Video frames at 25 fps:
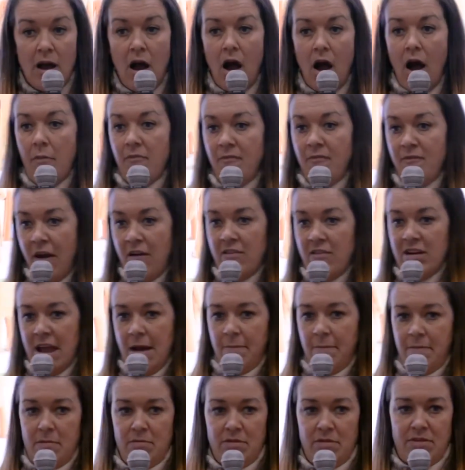I'm very
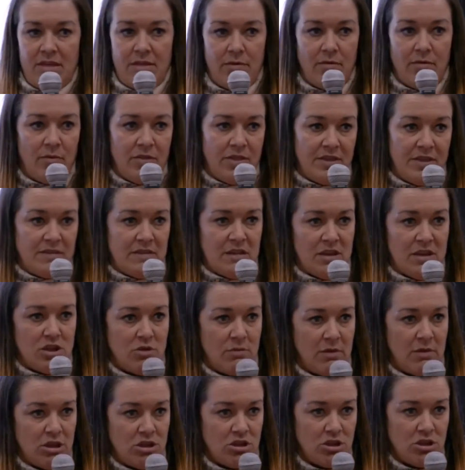happy with the
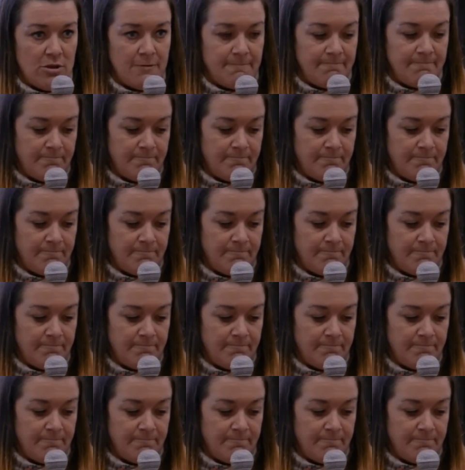situation.